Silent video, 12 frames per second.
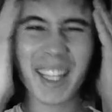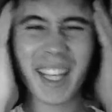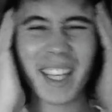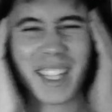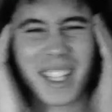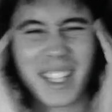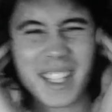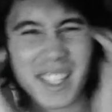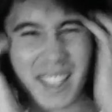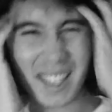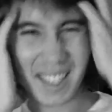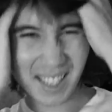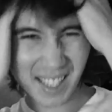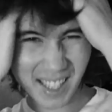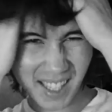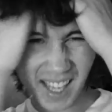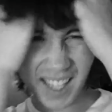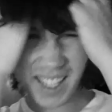I like
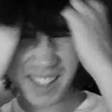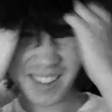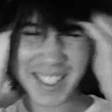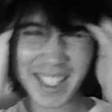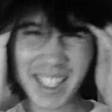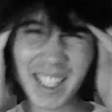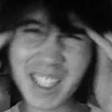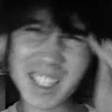hanging around tea